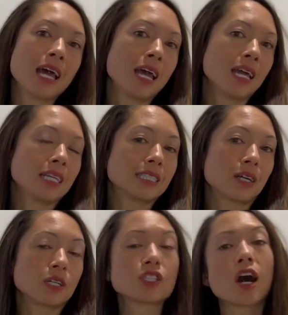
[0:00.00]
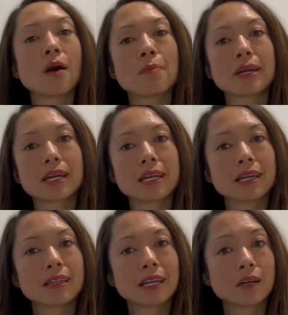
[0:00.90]
Is there a topic
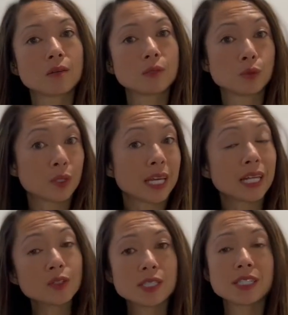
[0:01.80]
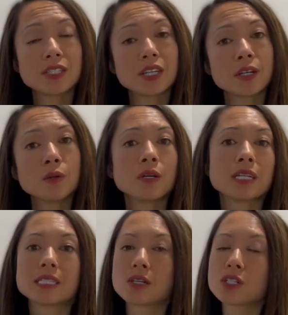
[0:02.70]
that was really interesting to you?
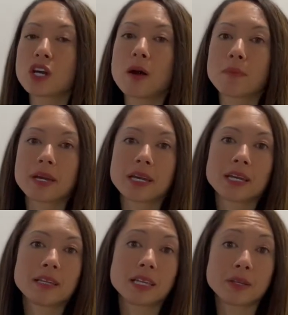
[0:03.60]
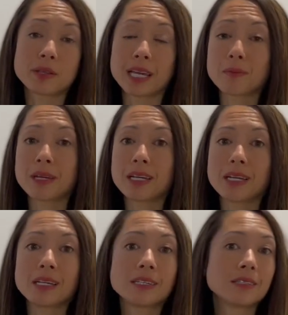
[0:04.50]
Is there a topic that you'd like
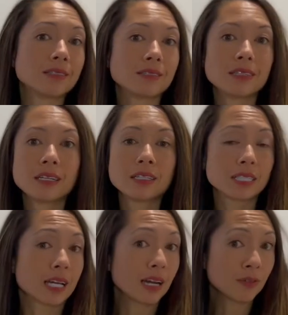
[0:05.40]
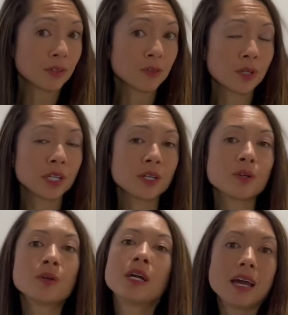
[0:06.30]
me to cover for
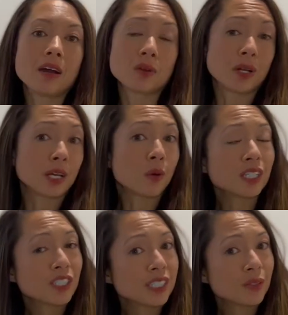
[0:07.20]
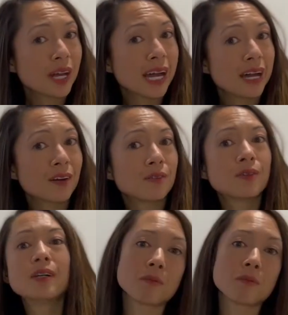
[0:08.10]
you? Are there any questions you have?